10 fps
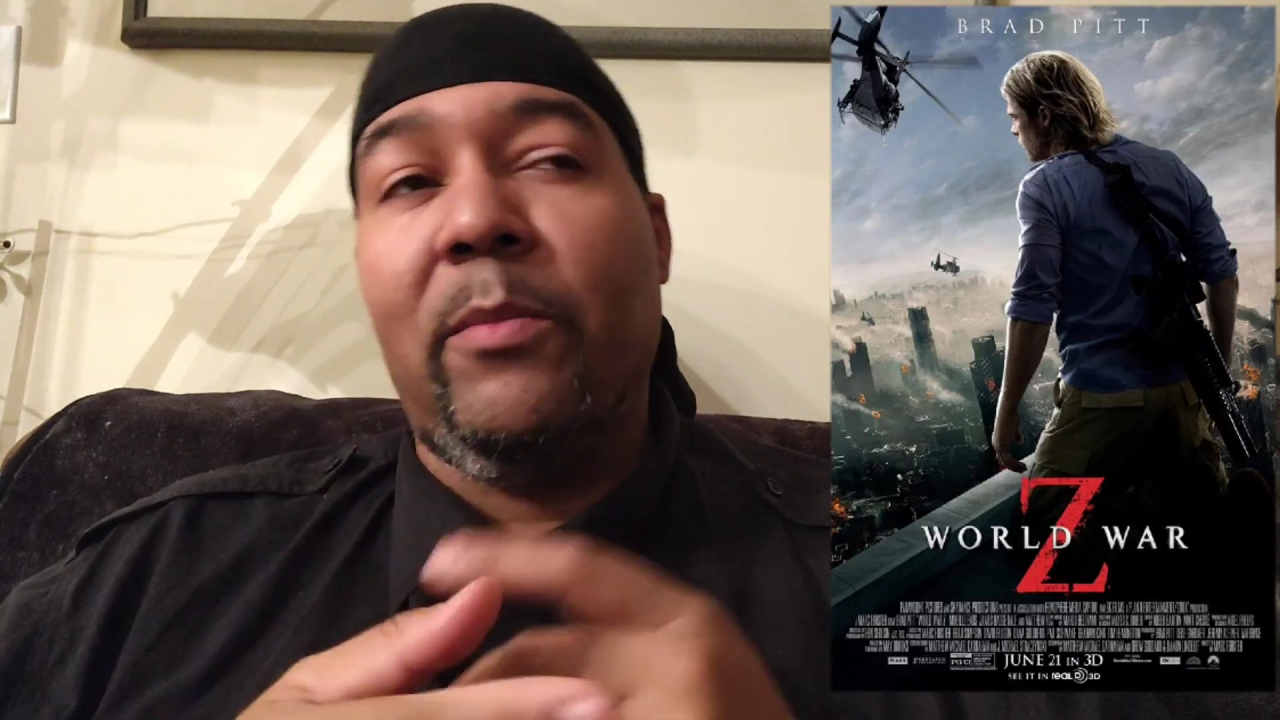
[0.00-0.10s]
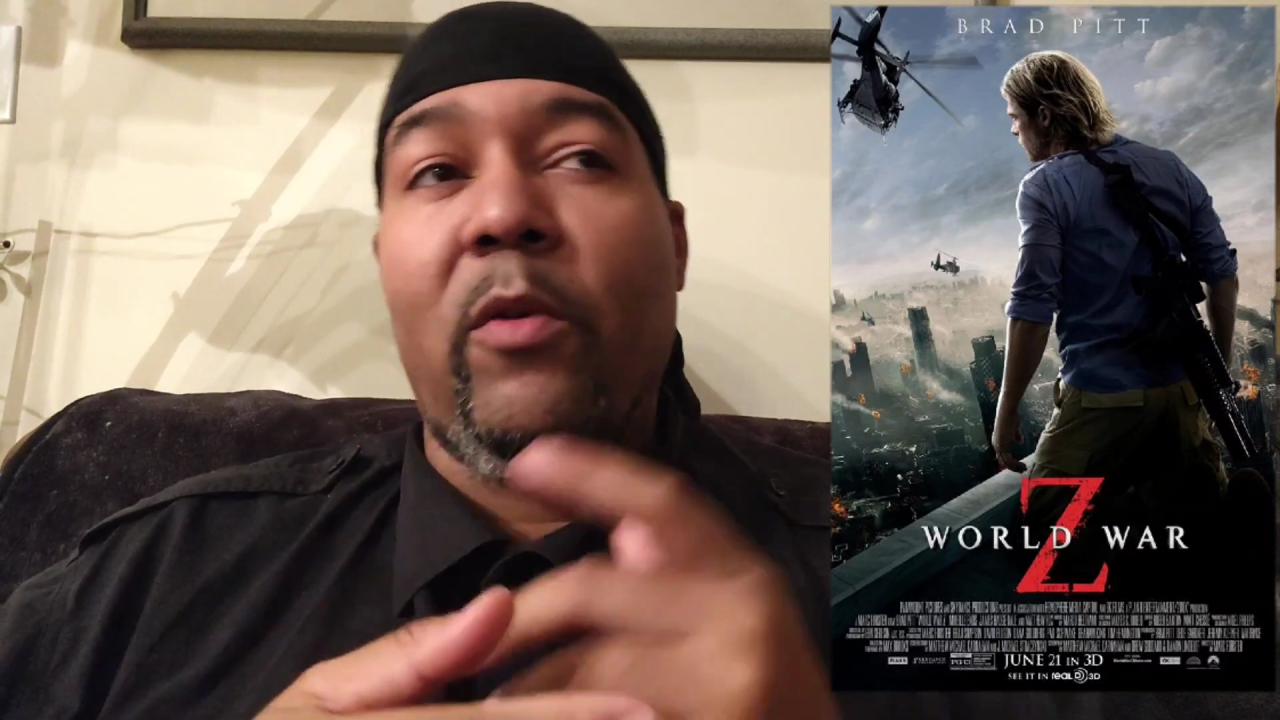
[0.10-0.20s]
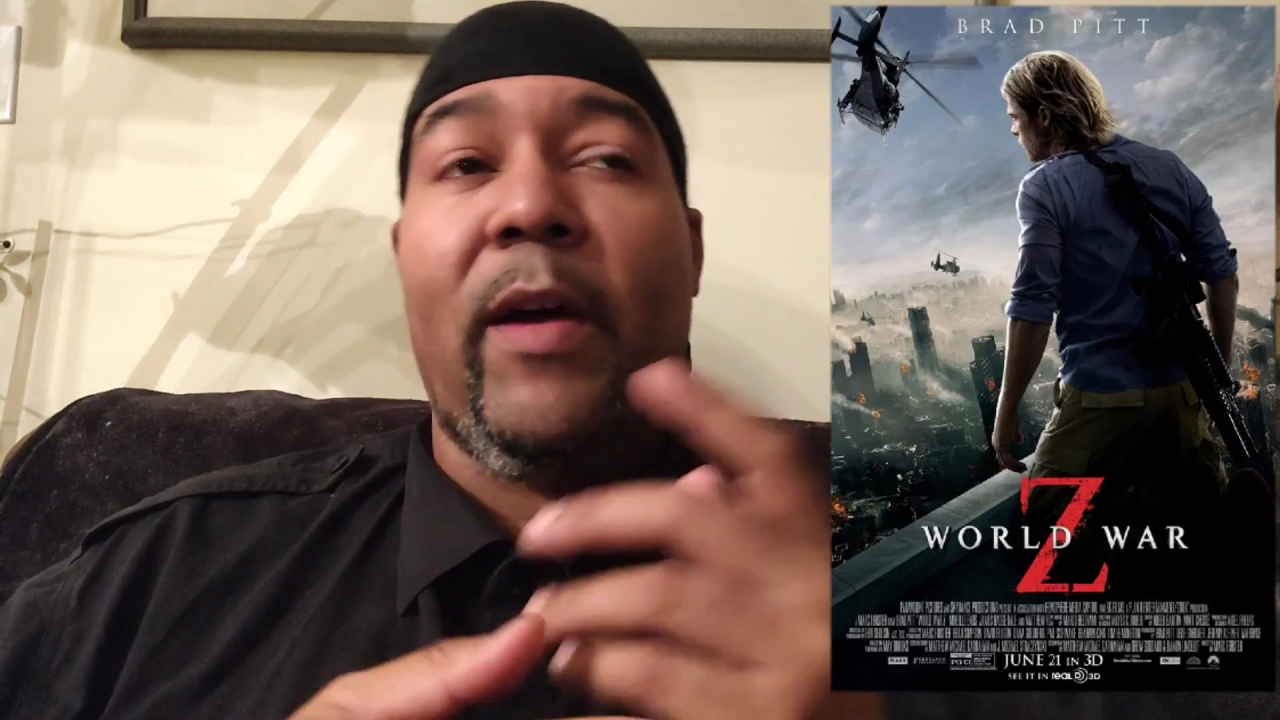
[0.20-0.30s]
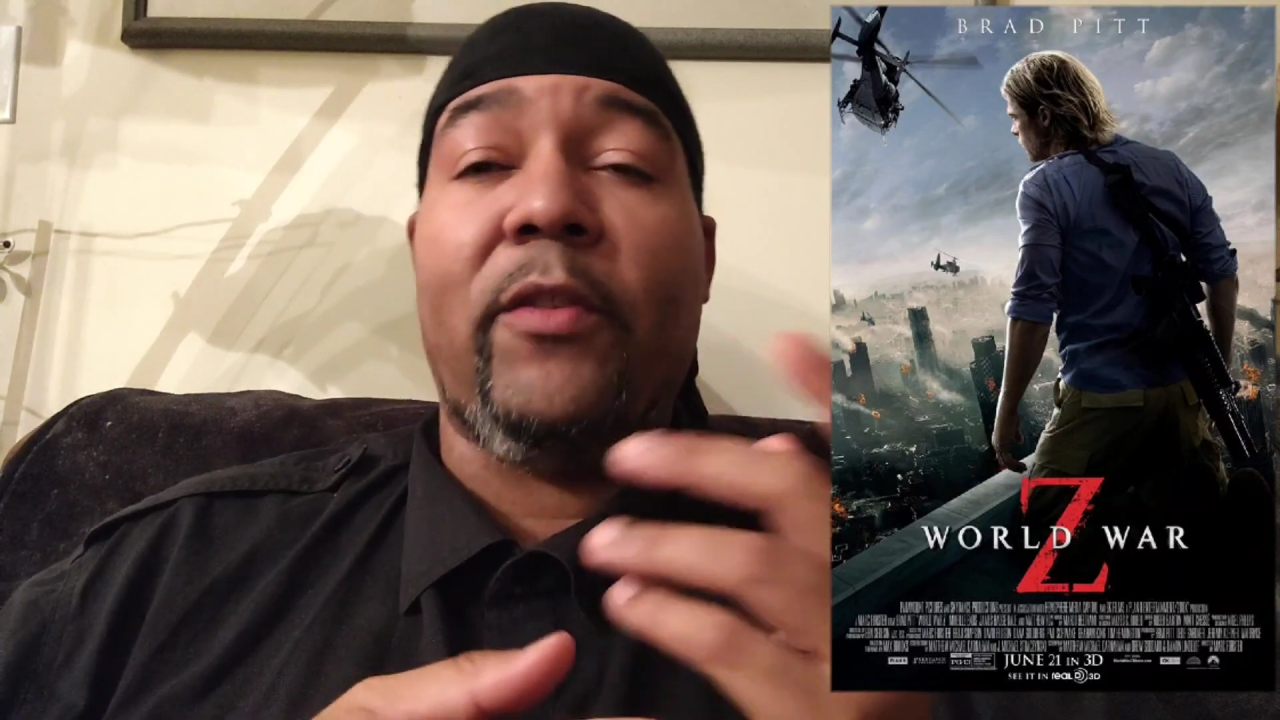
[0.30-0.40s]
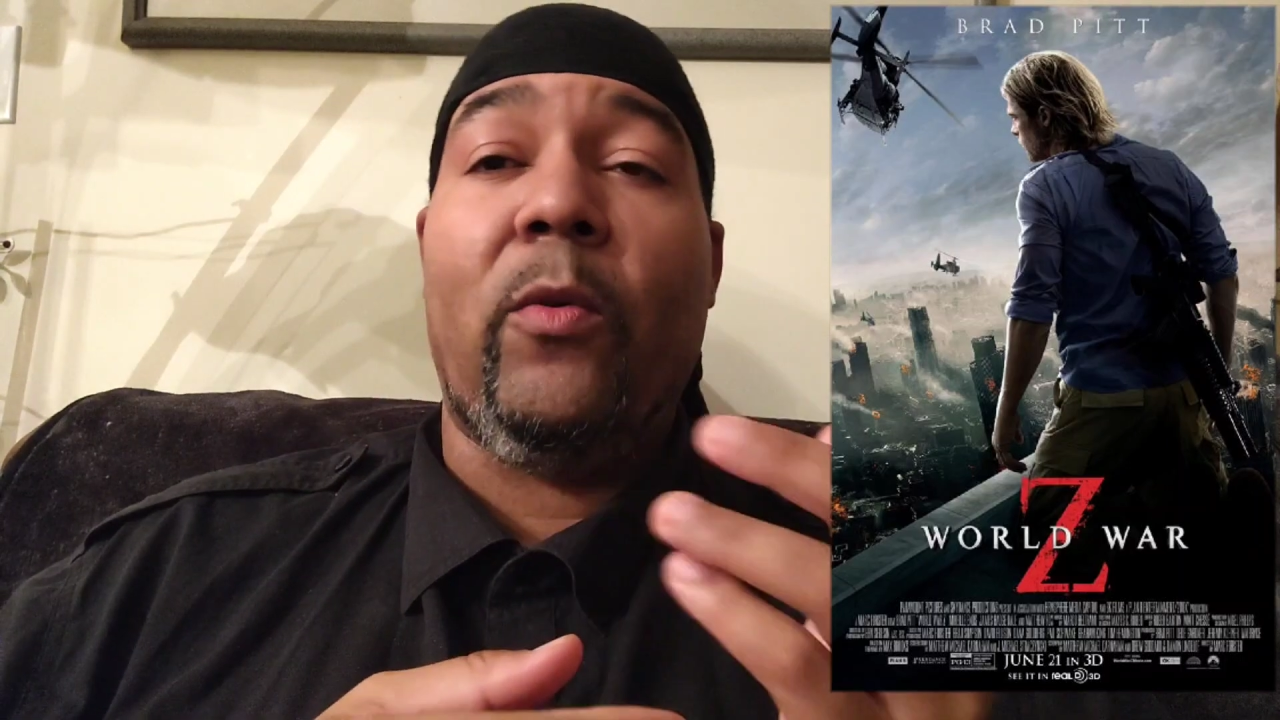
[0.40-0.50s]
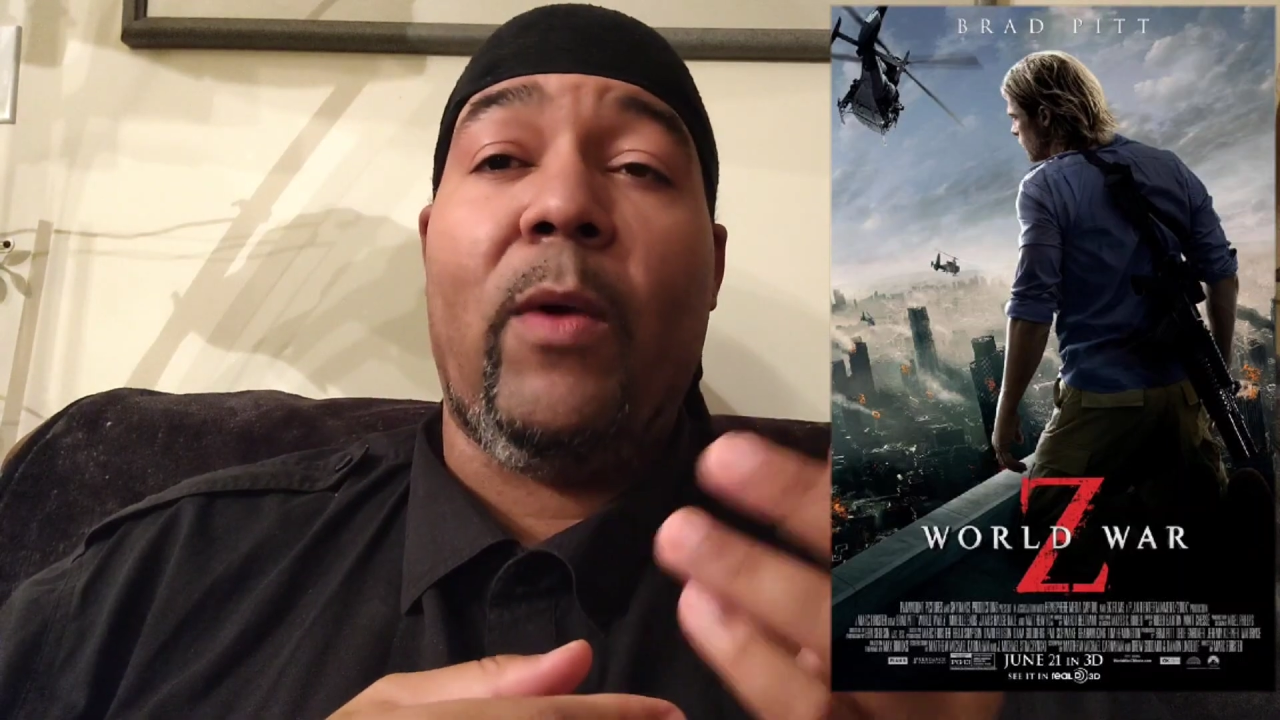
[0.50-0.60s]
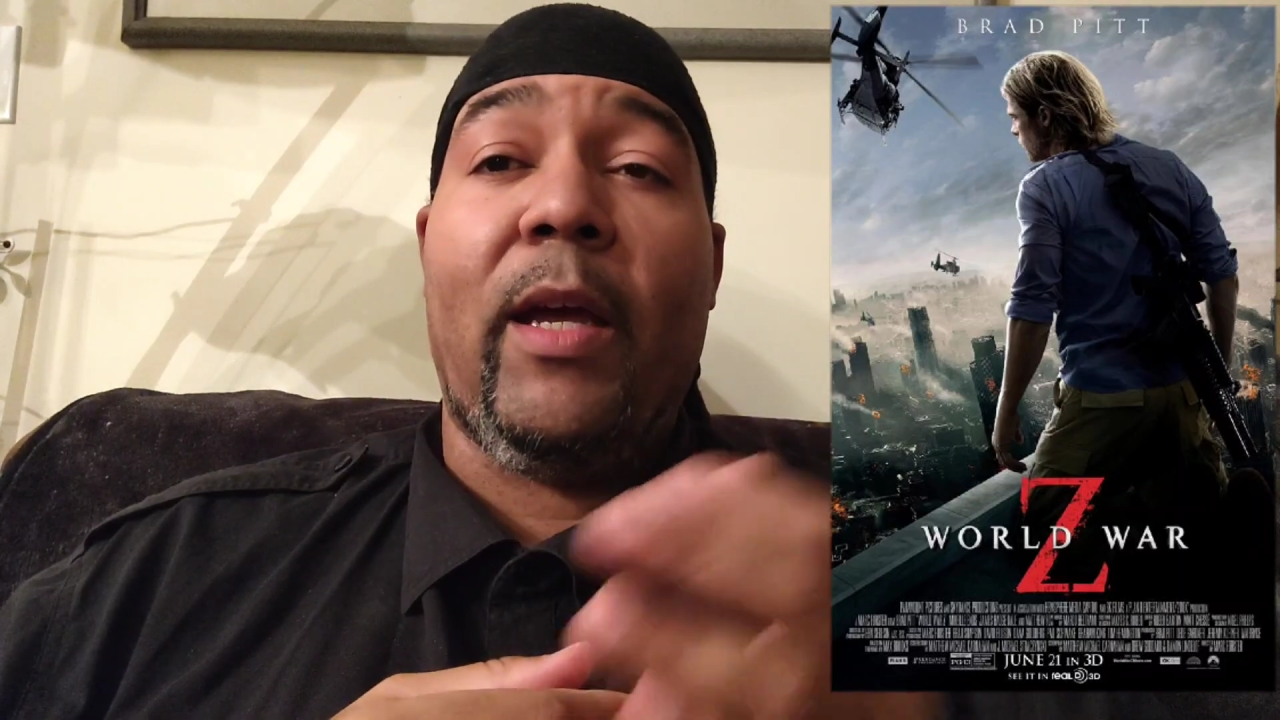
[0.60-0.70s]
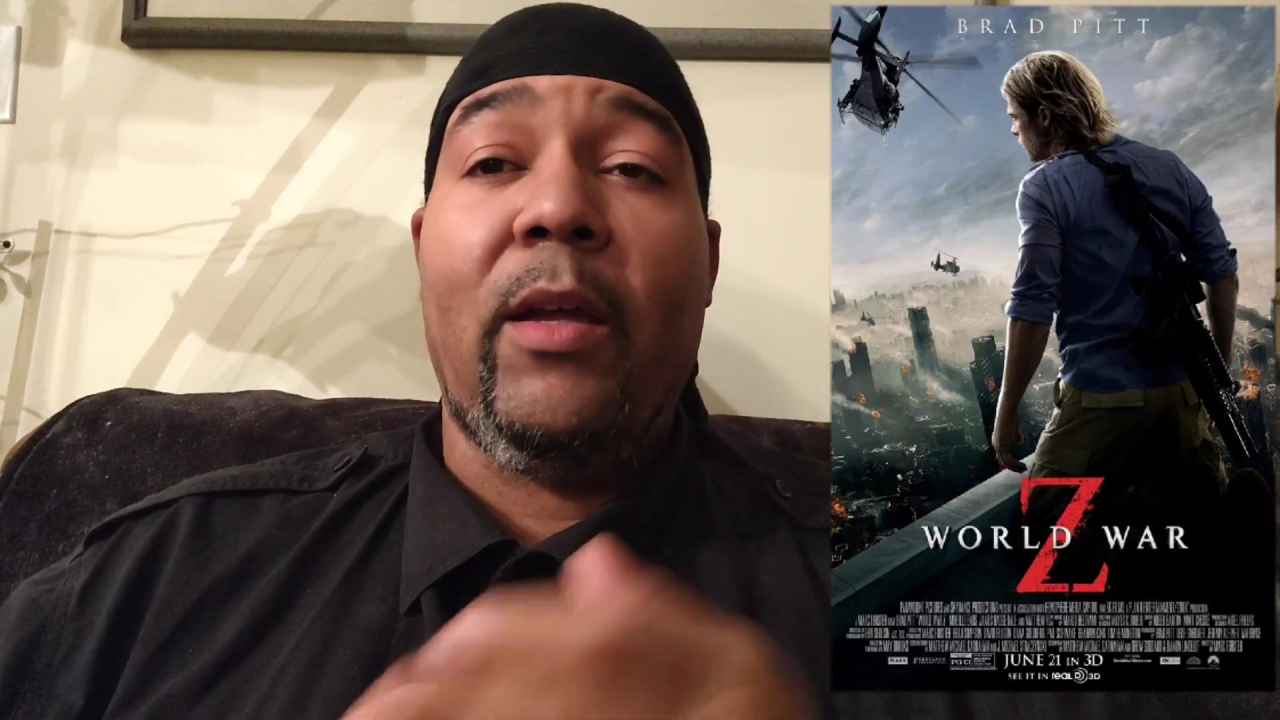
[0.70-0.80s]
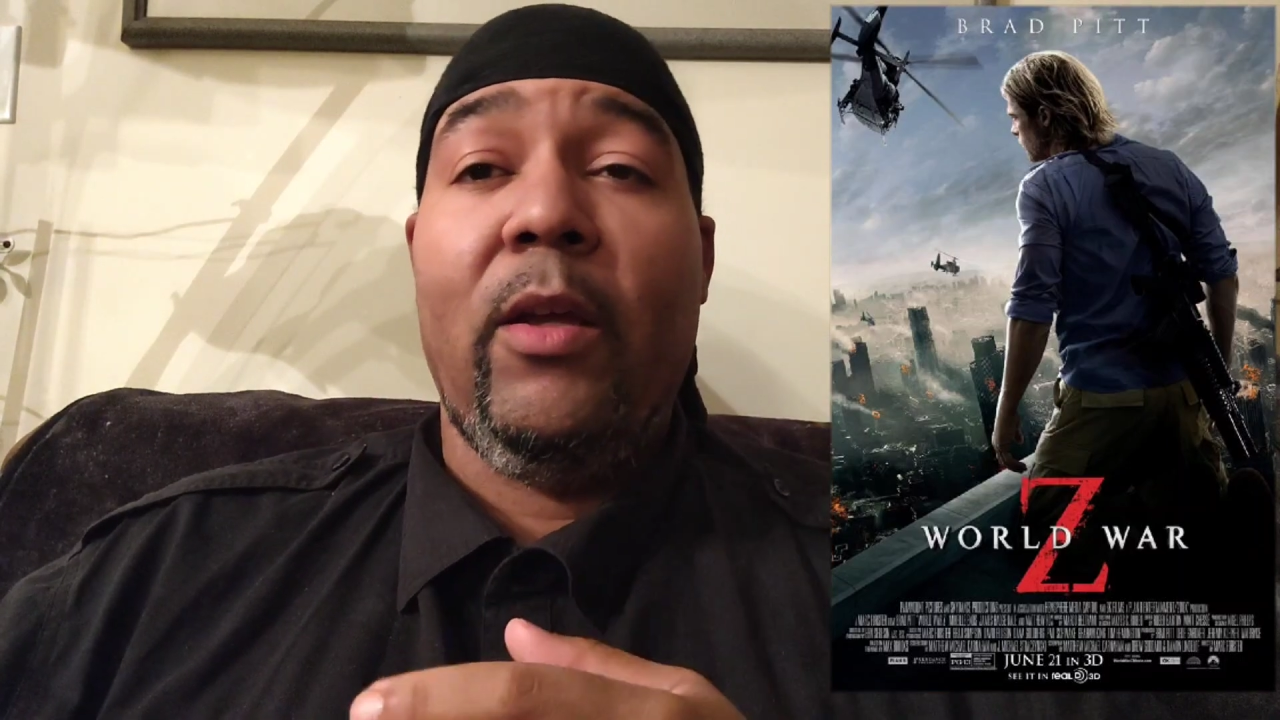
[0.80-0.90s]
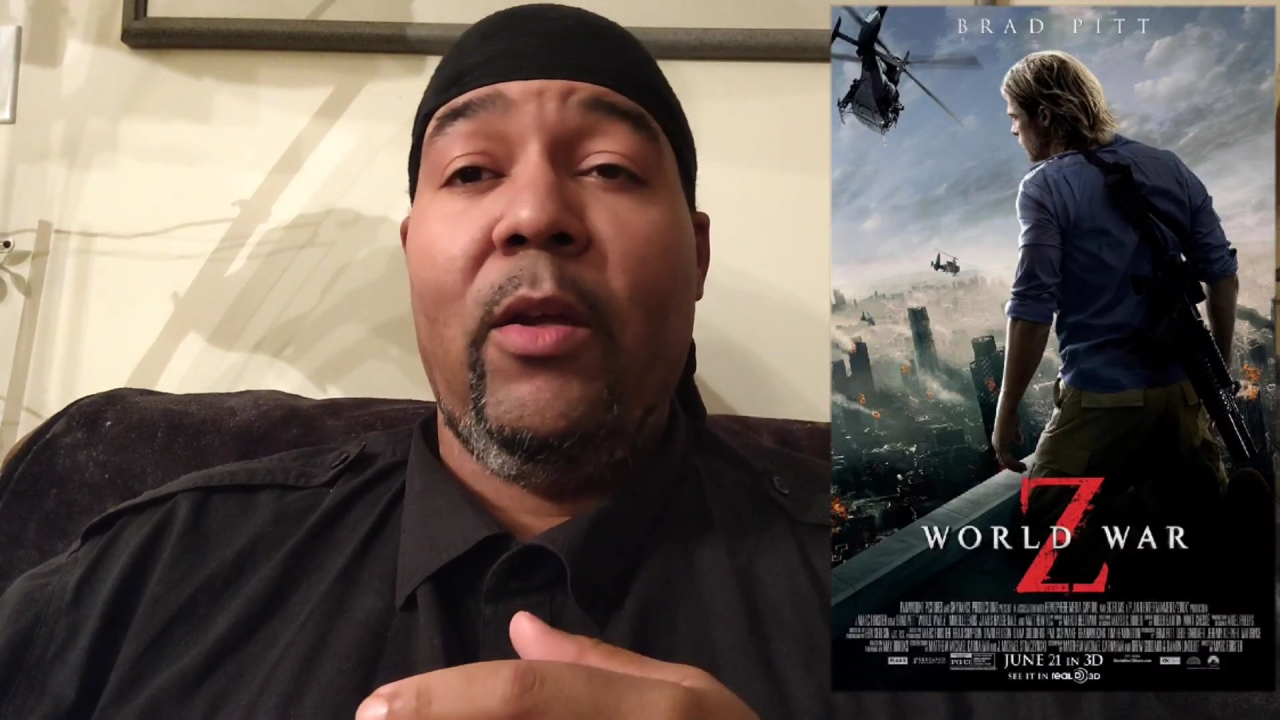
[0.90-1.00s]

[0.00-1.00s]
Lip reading: and move out the way.